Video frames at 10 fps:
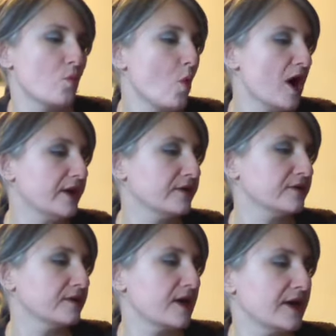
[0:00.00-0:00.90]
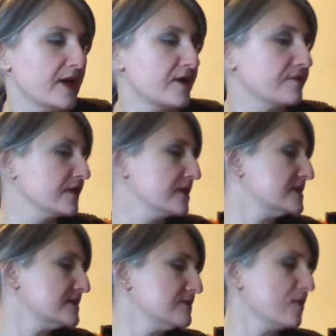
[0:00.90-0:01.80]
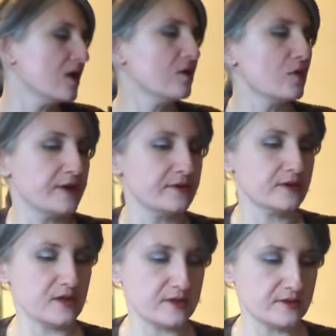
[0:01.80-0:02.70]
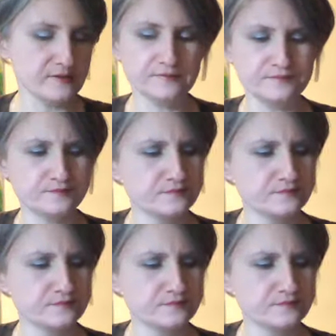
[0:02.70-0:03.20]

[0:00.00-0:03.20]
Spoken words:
wire. I have a small wire cutter.